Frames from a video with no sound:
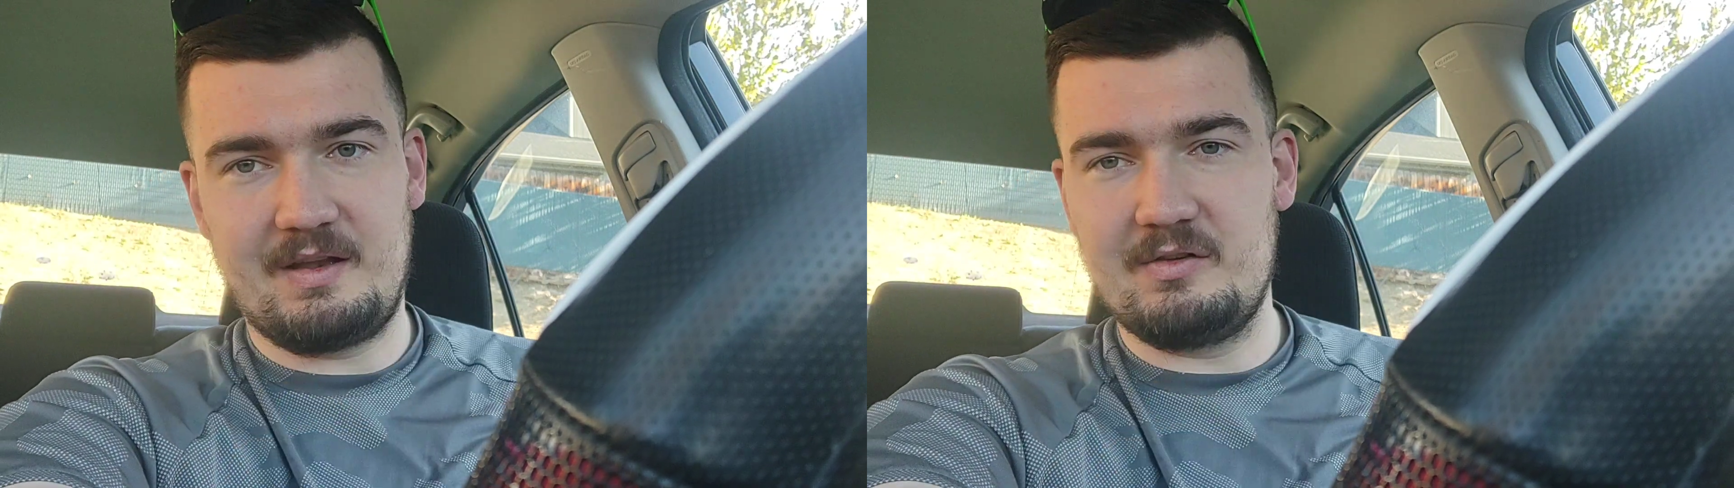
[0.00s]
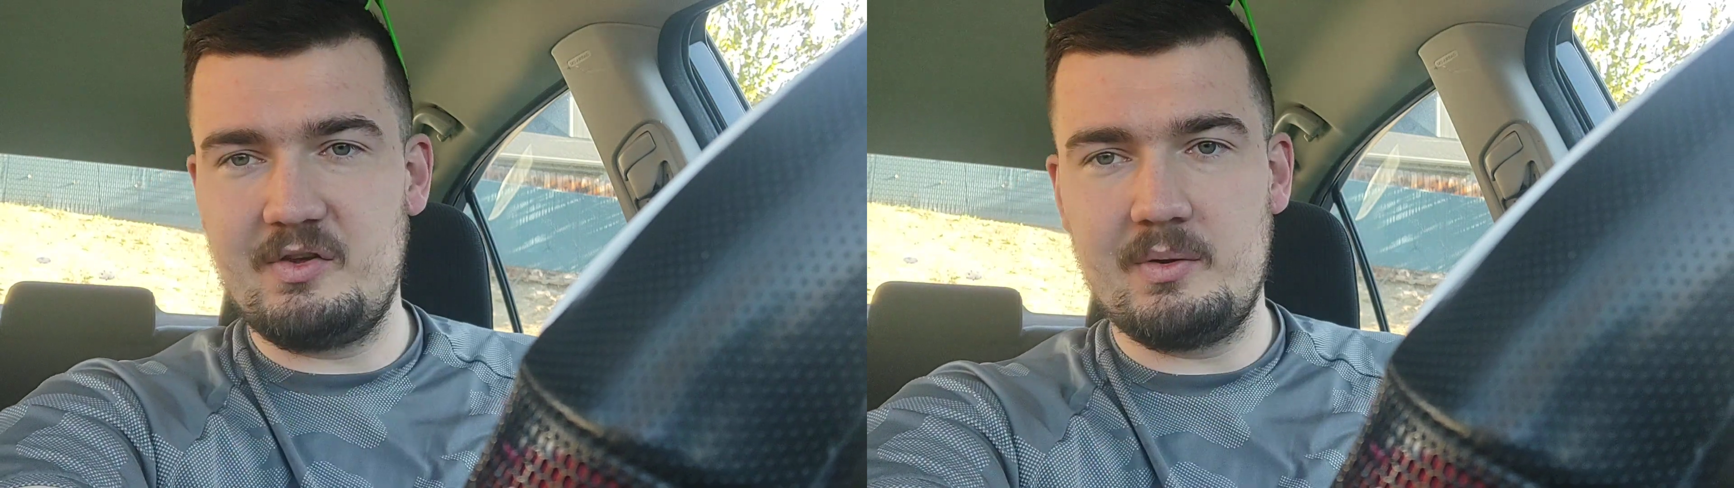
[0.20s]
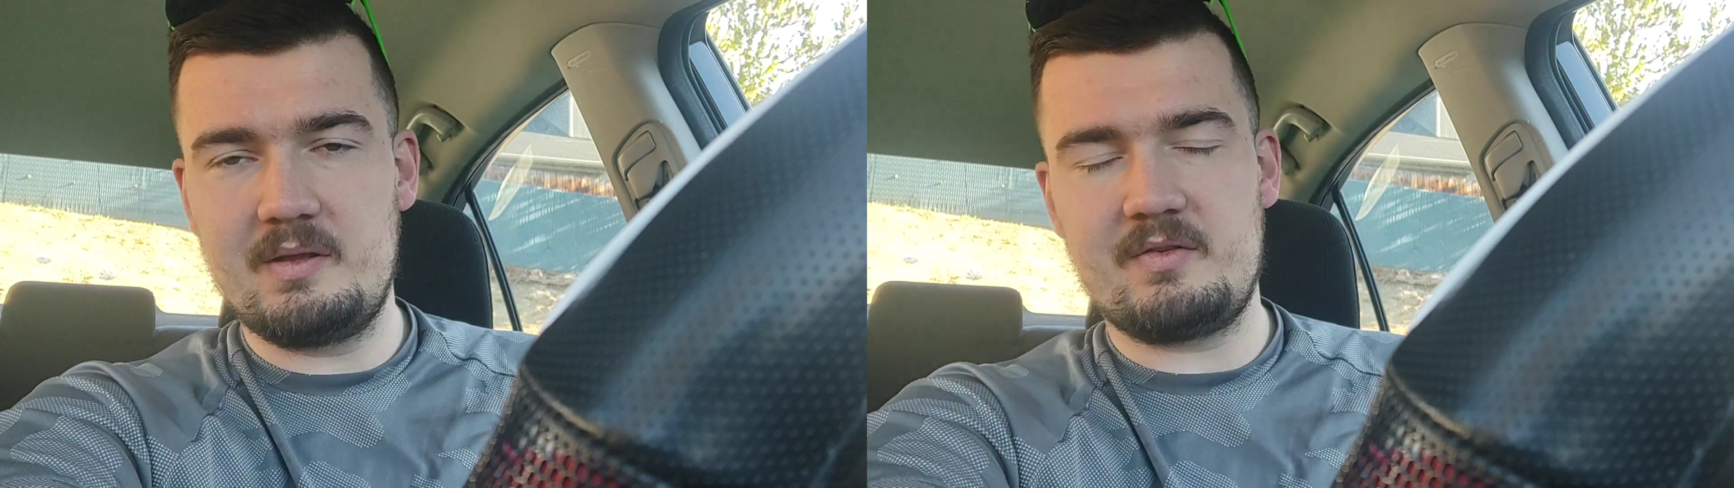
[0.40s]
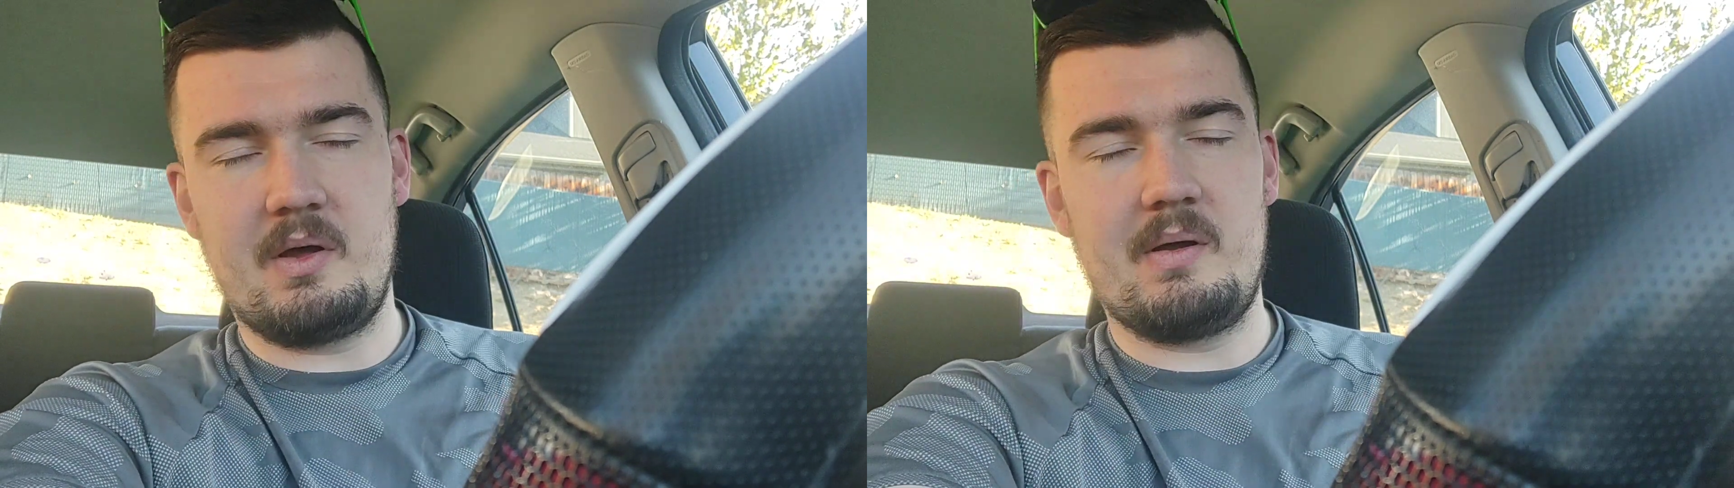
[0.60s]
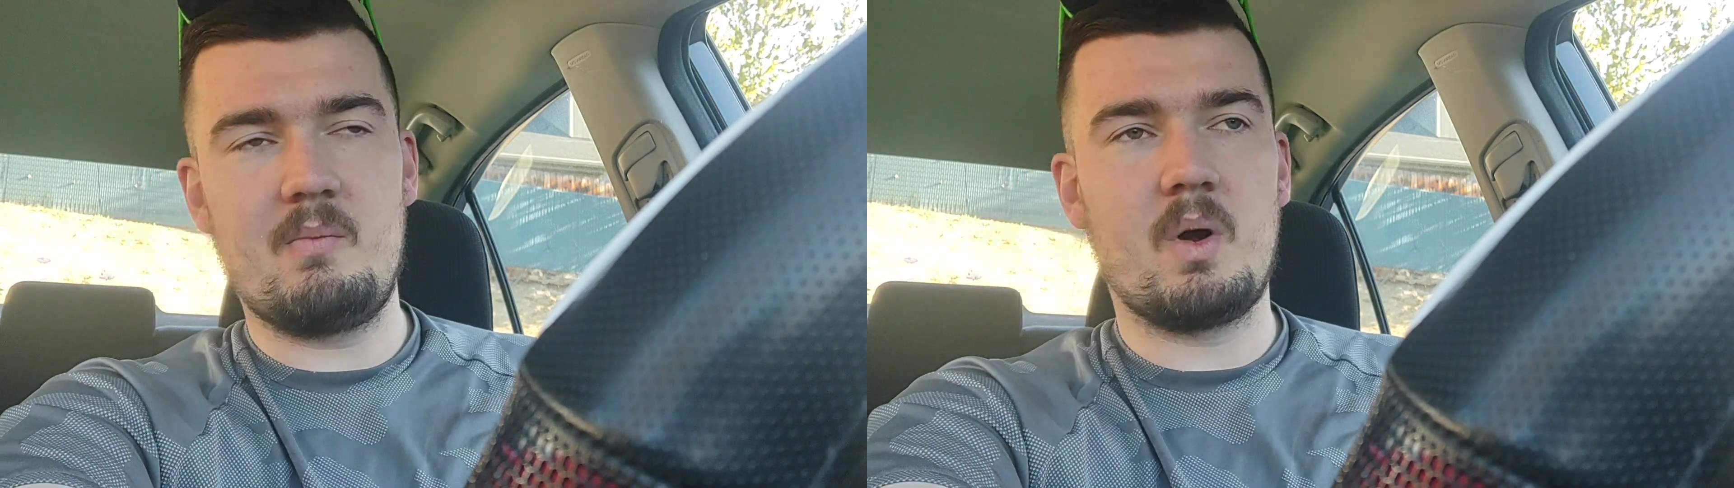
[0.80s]
into it,
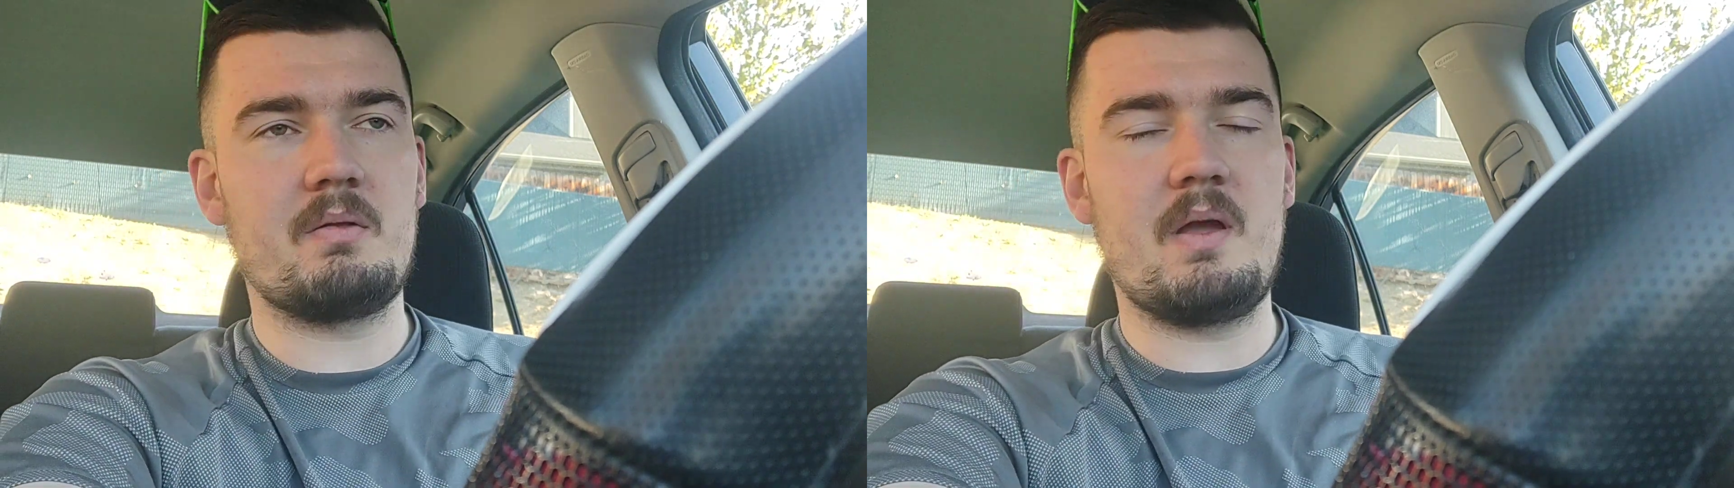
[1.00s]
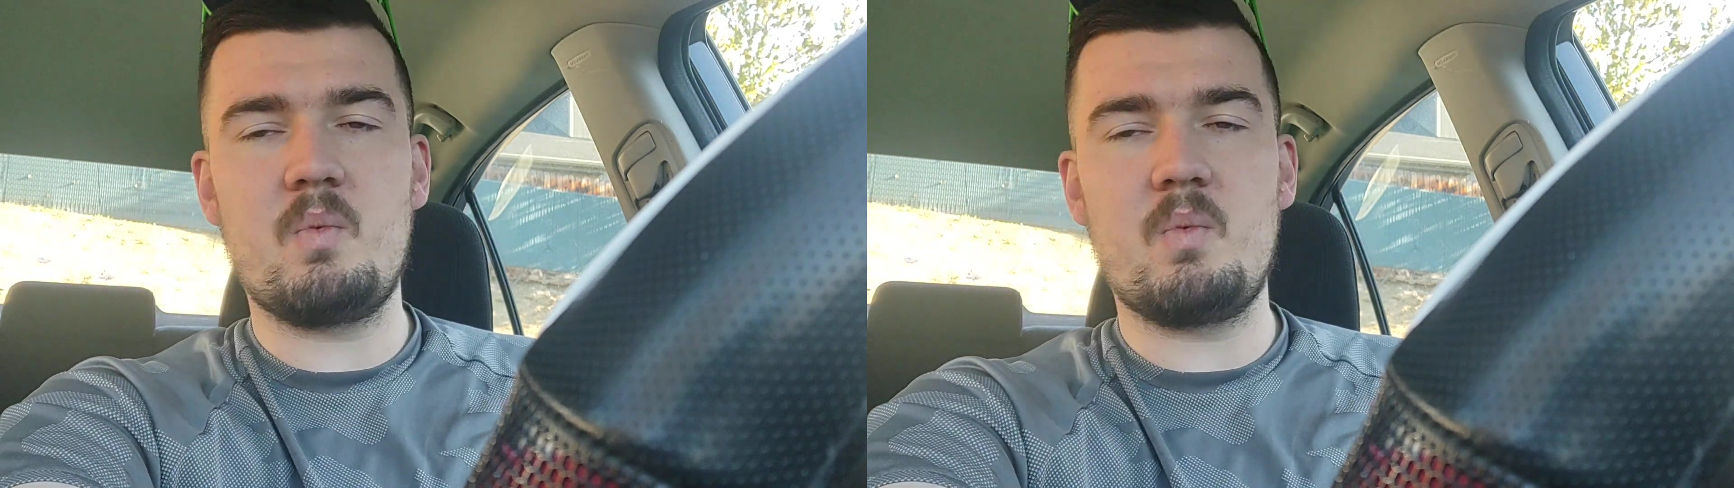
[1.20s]
so it worked.